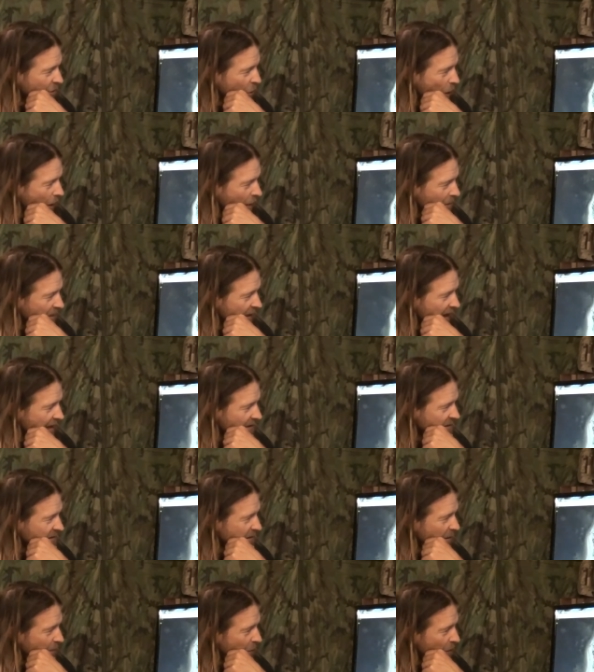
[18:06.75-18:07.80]
carved a lot of
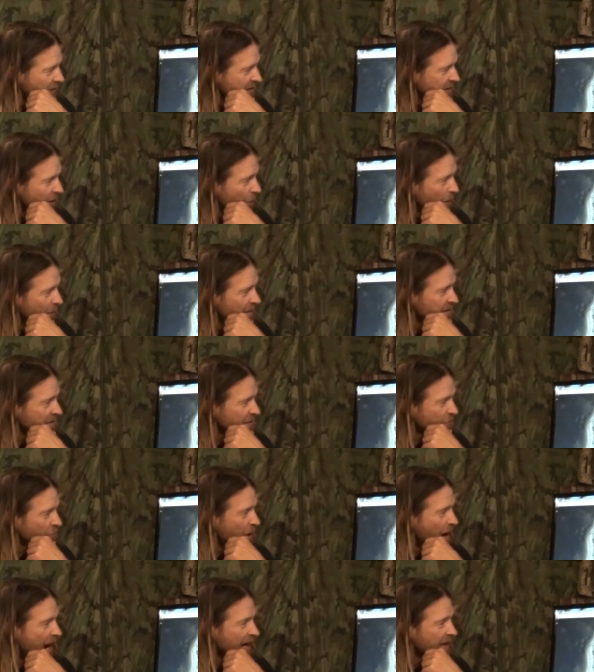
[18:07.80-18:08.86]
stuff on it. See, all this is
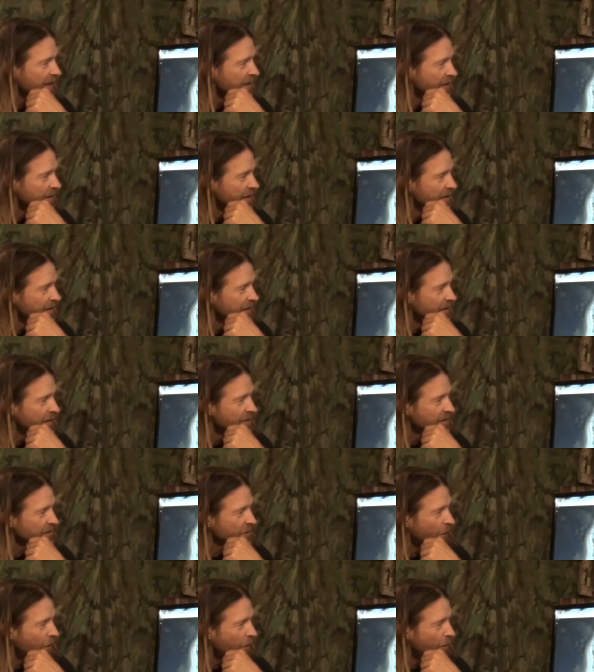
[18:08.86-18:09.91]
rock.
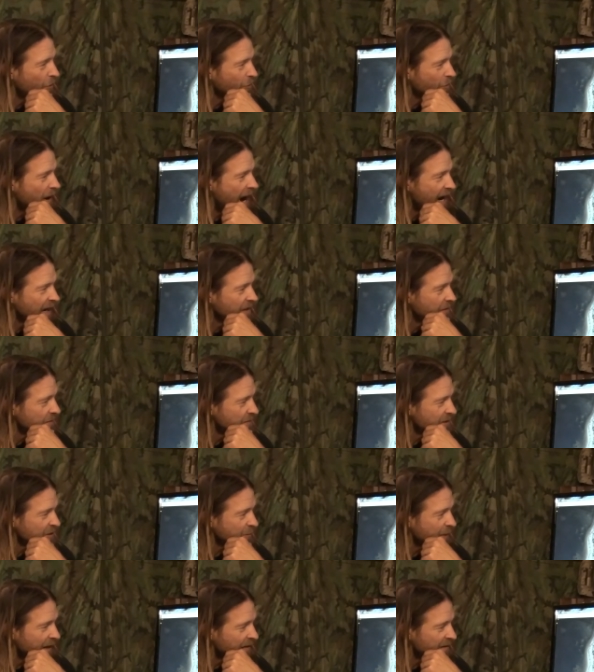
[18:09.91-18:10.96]
It's all rock
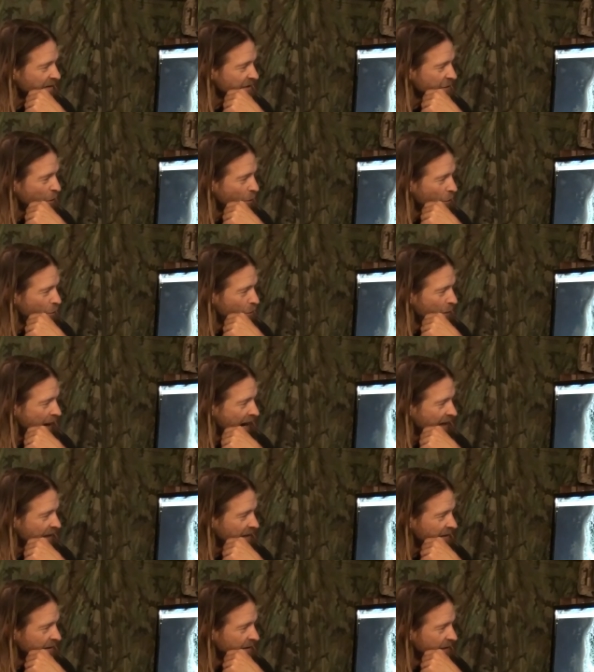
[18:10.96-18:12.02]
surrounding this whole
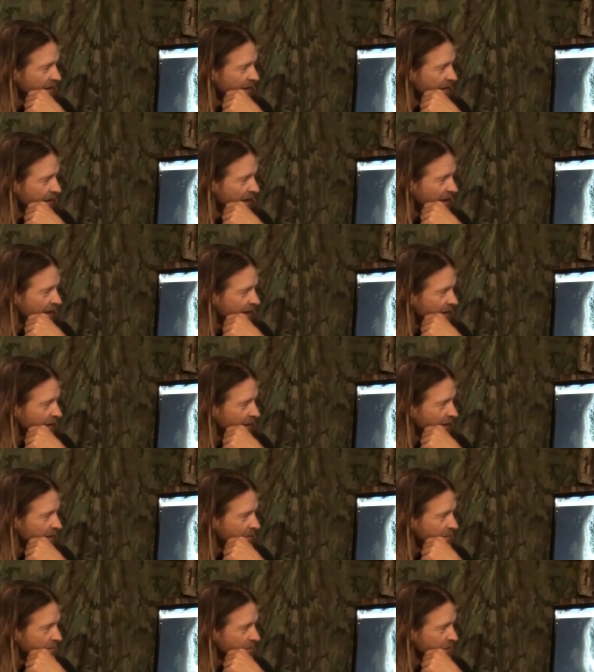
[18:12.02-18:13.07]
island. And
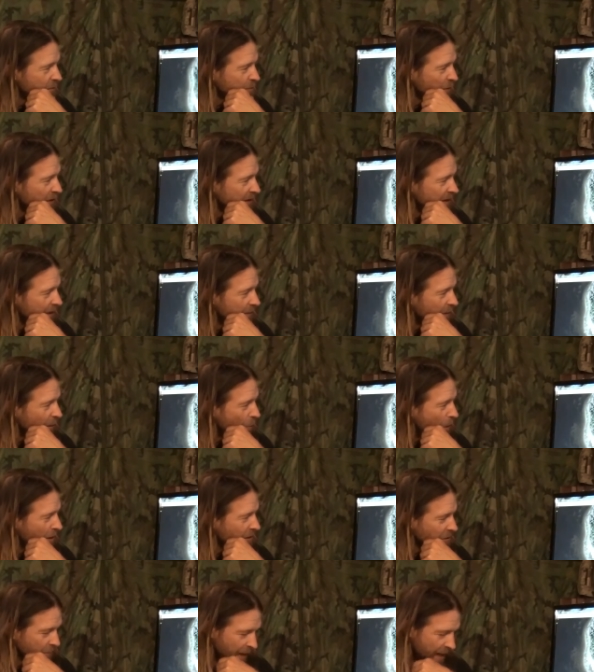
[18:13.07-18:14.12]
it was pretty neat. I
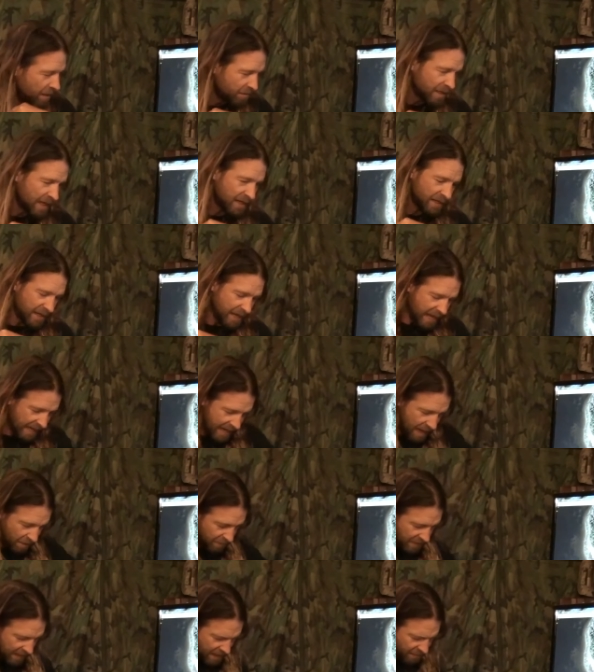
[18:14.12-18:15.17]
walked around, got to hang
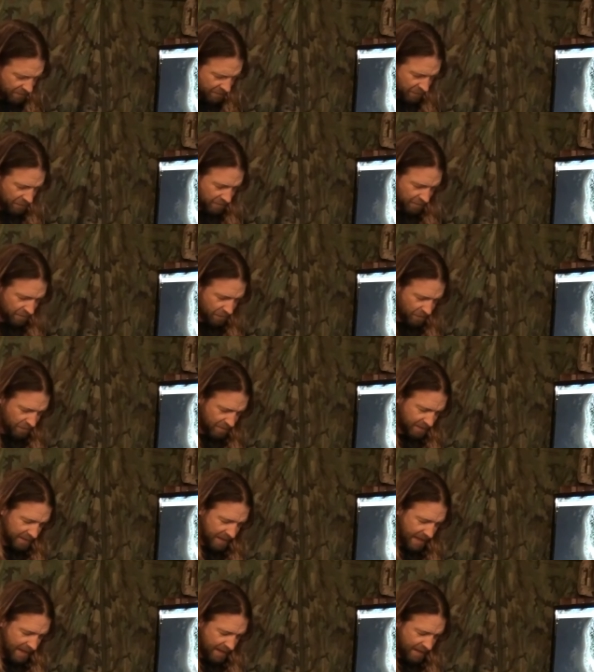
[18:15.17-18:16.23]
out there for the
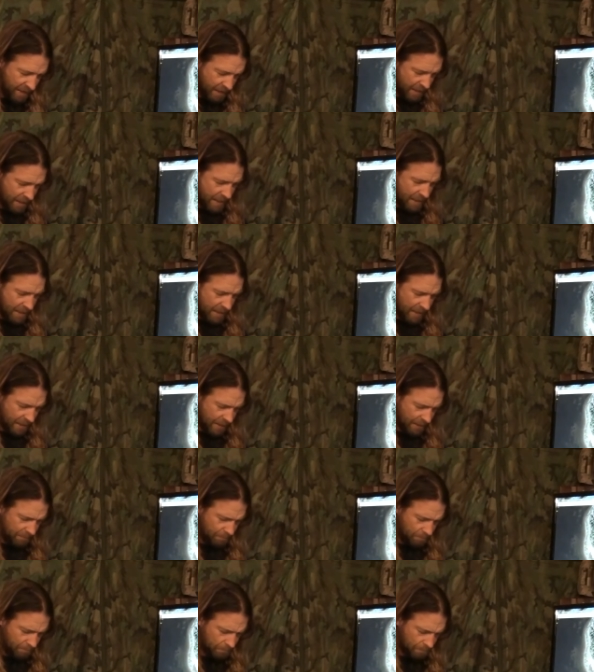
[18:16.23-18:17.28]
day.
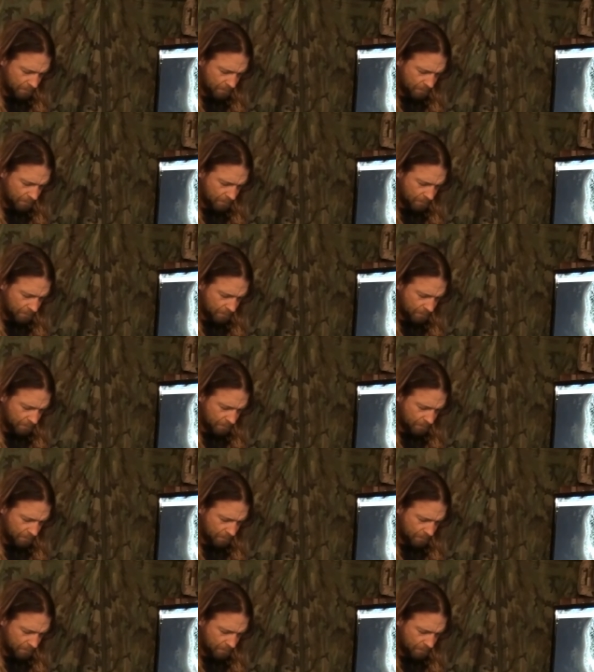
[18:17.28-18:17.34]
And